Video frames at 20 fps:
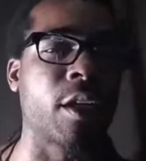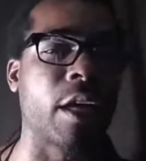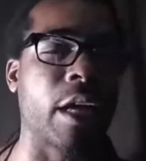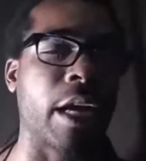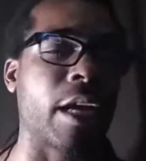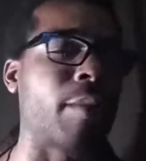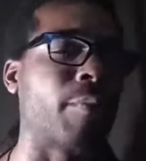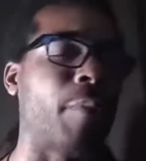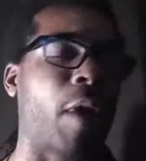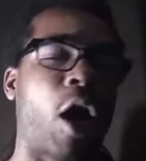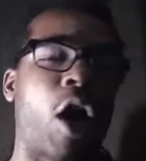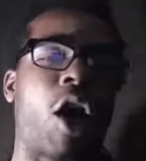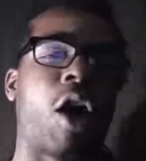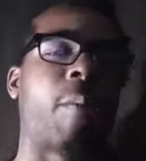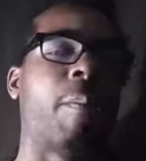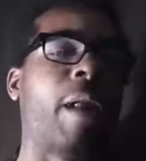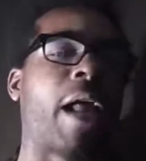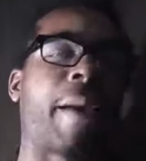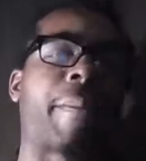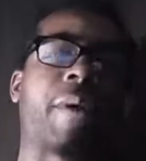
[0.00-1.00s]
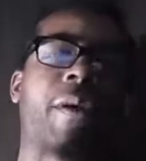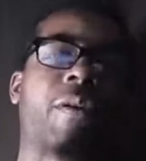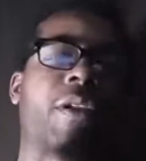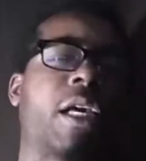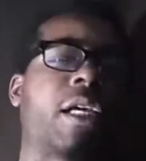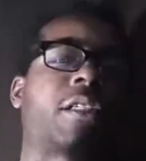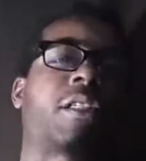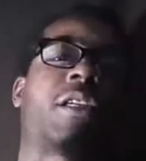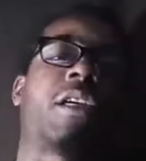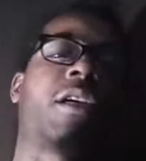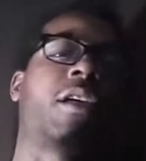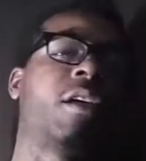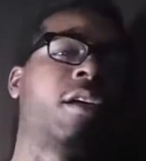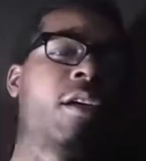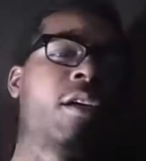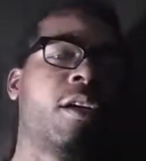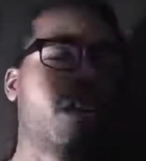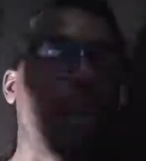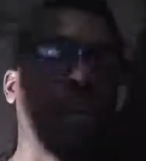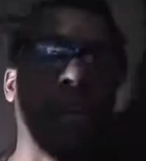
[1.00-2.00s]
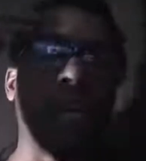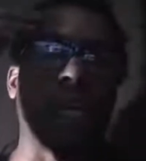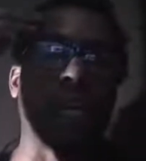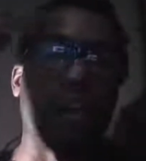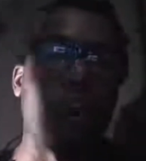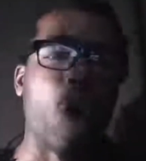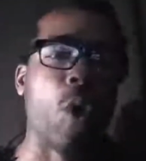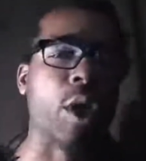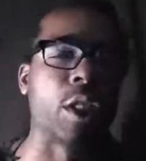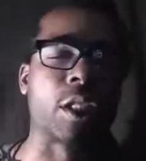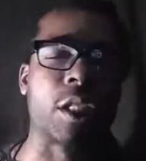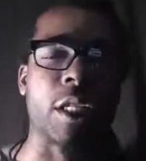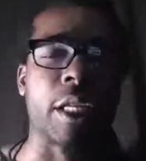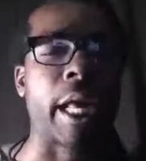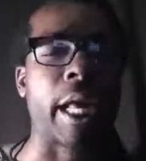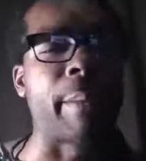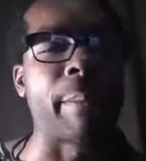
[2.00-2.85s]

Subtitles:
And all black people, that shit, it going to